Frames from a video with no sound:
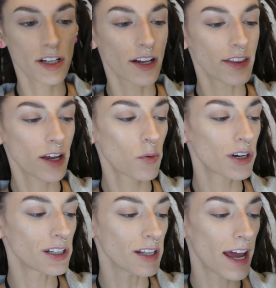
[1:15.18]
and I think I
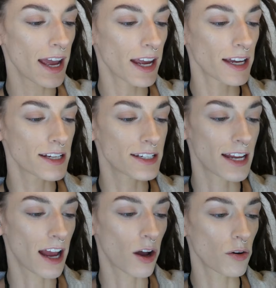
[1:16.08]
want to lay it
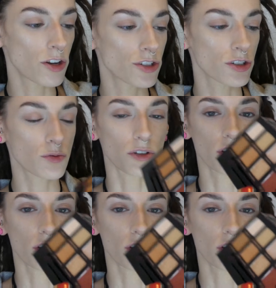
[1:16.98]
down just